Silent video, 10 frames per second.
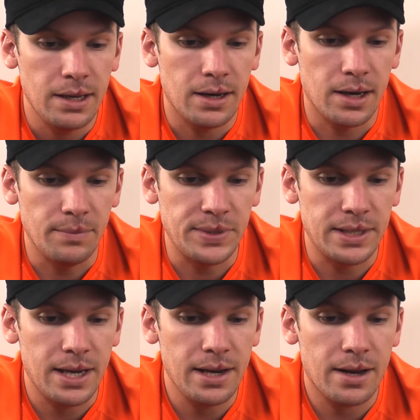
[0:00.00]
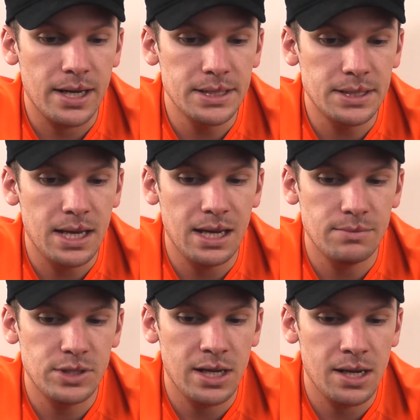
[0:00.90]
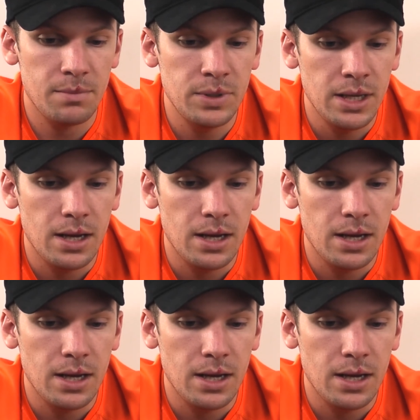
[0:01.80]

The Night Eyes Cam Jam,